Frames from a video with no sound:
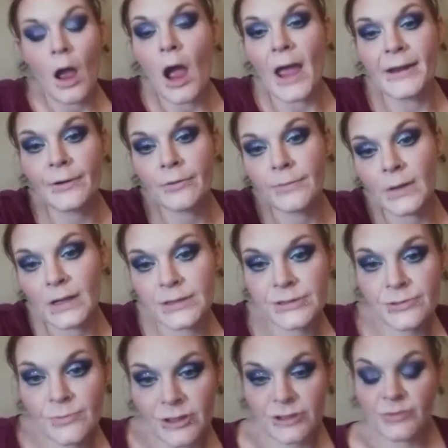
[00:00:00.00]
I don't really
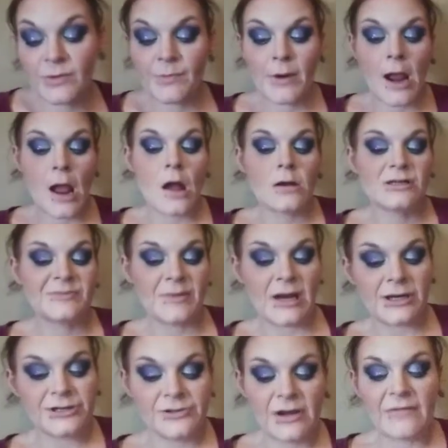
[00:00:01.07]
do much with brows, but I
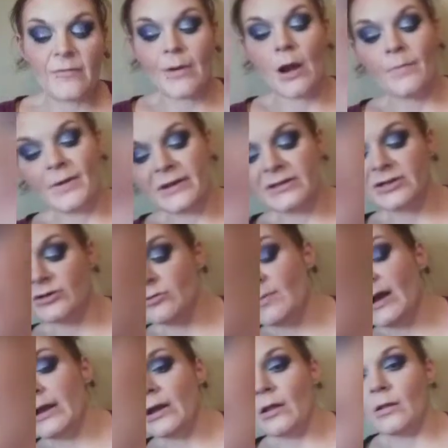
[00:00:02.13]
do have a brow pencil
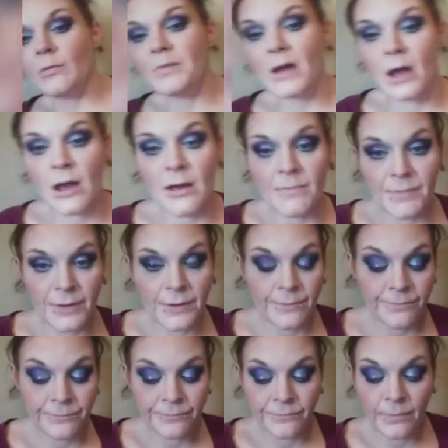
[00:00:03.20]
by ColourPop.
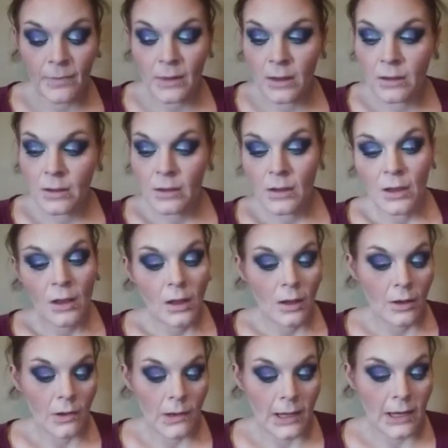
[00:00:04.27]

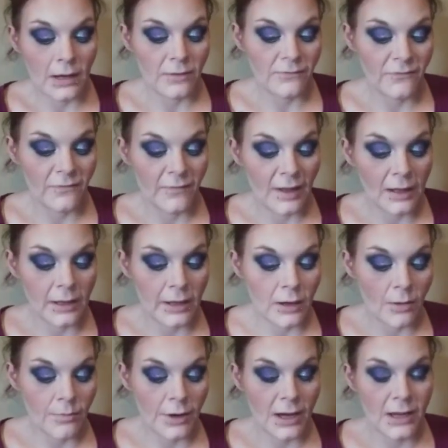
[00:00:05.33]
Go ahead and fill in
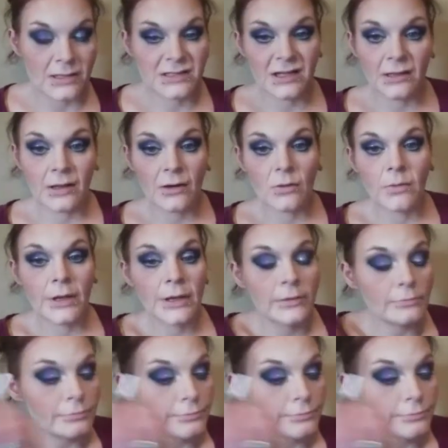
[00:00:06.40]
our brows a little bit.